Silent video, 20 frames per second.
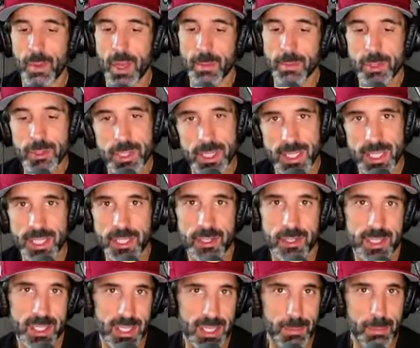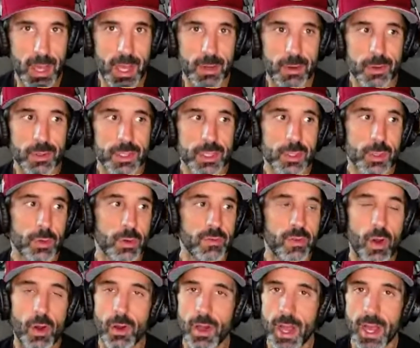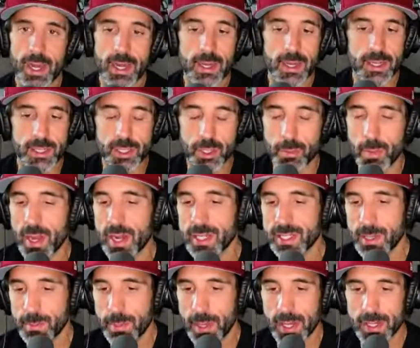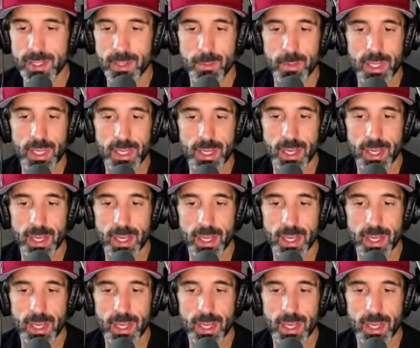music teacher Cindy Penrose, who have all had a tremendous impact on me.